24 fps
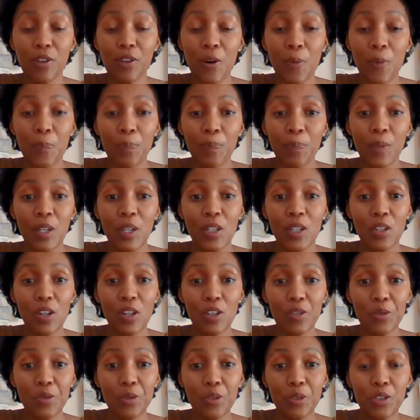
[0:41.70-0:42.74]
your
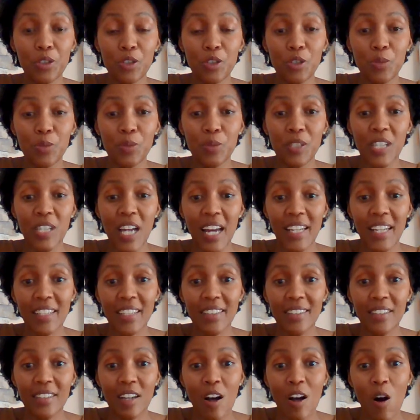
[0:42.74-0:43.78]
YouTube channel
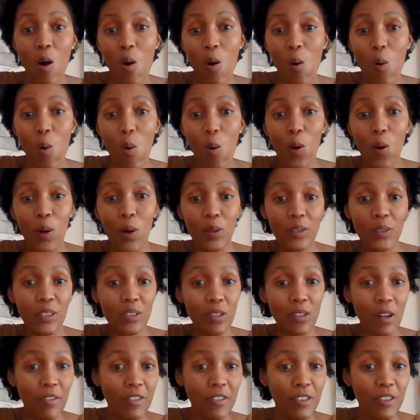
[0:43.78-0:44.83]
or
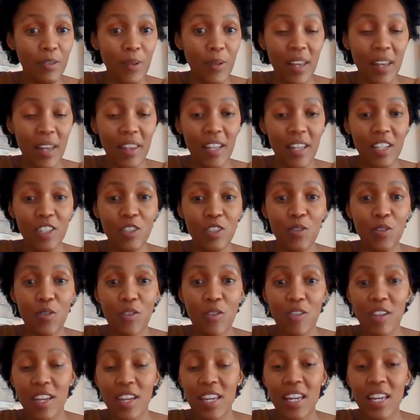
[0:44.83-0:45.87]
software that you think
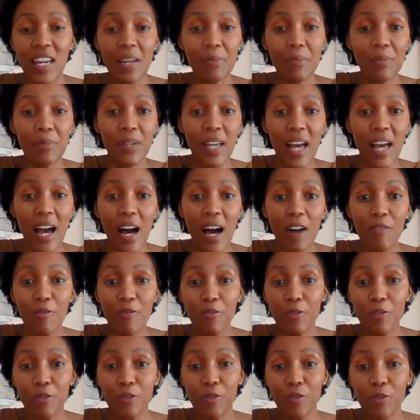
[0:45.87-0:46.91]
can be helpful for
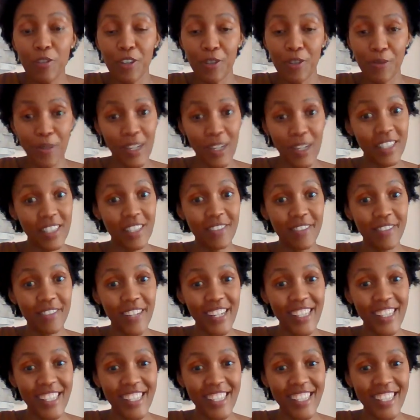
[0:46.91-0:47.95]
the rest of us
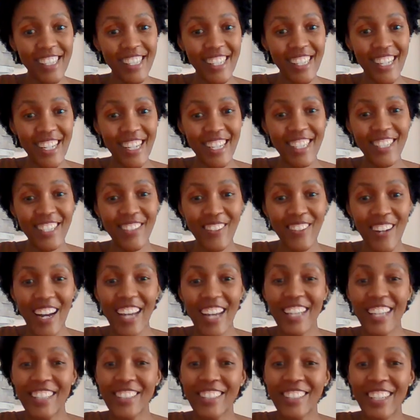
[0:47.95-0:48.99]
trying to
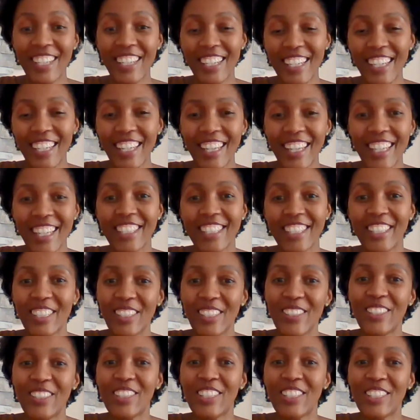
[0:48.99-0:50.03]
learn this
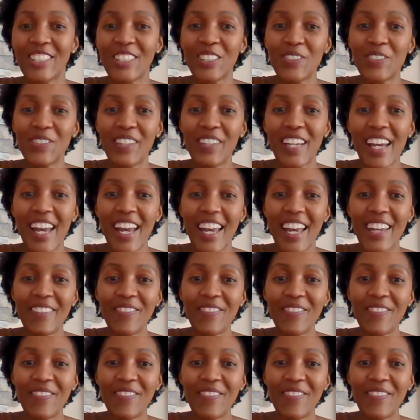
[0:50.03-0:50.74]
YouTube game.